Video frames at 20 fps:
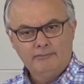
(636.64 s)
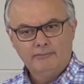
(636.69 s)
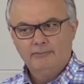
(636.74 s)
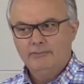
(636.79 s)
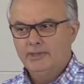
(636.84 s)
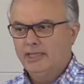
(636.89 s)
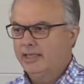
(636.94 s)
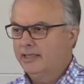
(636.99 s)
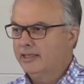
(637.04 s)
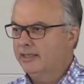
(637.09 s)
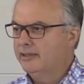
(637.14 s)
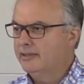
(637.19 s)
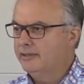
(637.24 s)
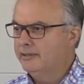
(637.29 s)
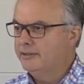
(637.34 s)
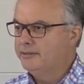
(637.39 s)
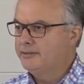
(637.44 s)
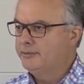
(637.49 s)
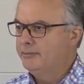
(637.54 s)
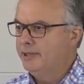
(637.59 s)
Telling
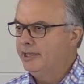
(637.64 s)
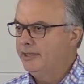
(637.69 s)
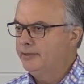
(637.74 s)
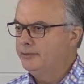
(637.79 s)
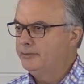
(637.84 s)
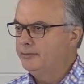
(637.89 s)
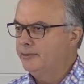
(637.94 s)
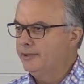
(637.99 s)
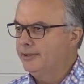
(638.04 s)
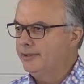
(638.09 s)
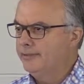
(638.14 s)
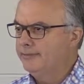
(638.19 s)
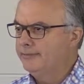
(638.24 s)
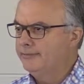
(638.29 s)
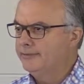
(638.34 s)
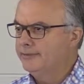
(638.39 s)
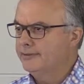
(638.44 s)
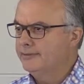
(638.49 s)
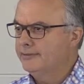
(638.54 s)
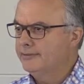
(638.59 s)
lies about his
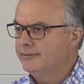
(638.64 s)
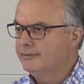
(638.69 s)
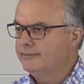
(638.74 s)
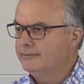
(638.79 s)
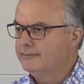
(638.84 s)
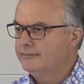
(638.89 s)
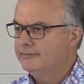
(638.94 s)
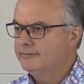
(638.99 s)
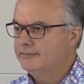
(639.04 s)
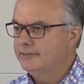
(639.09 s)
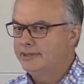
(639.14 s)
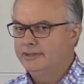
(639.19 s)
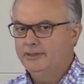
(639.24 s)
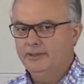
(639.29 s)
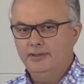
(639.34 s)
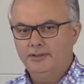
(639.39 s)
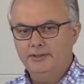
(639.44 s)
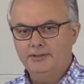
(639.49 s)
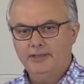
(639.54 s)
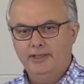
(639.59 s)
wife. Did
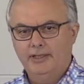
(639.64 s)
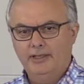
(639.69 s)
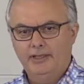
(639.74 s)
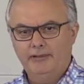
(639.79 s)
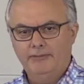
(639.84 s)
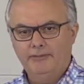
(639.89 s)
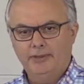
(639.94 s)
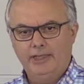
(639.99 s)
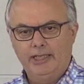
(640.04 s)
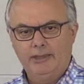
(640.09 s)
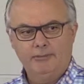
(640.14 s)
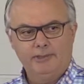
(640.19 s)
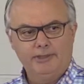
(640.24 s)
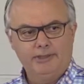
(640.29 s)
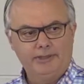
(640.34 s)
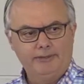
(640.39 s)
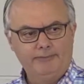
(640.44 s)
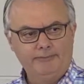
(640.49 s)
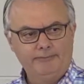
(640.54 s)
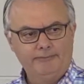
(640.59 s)
God show love to
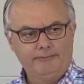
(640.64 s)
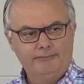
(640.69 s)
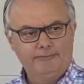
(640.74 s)
Abraham?